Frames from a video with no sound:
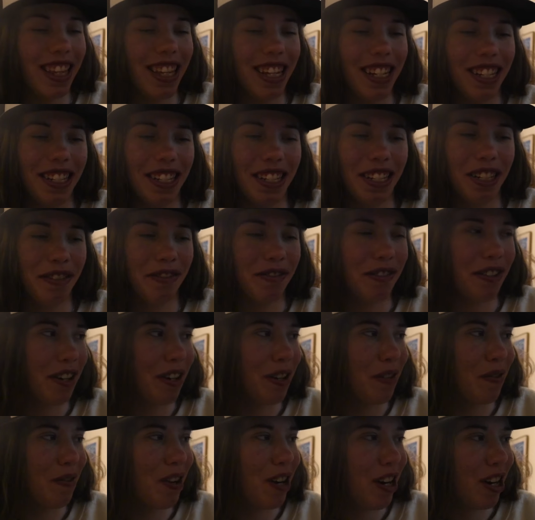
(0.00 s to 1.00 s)
this is
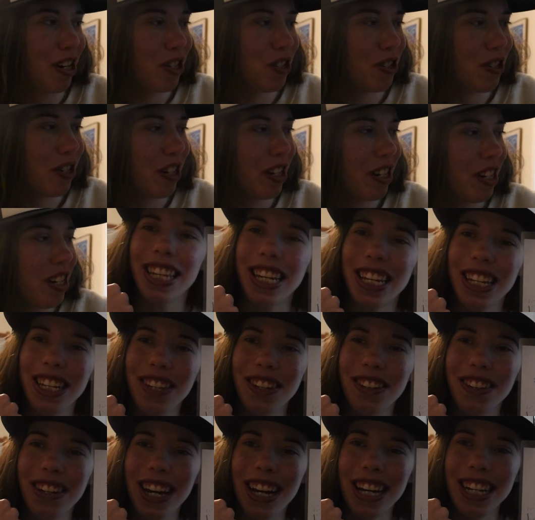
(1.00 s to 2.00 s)
from Audra. Thank
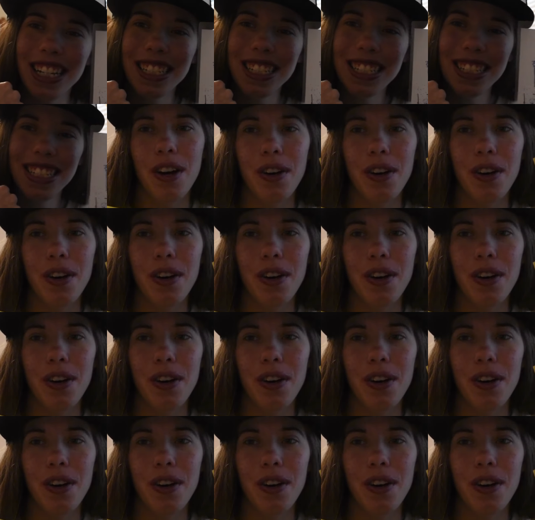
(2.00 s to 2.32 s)
you guys.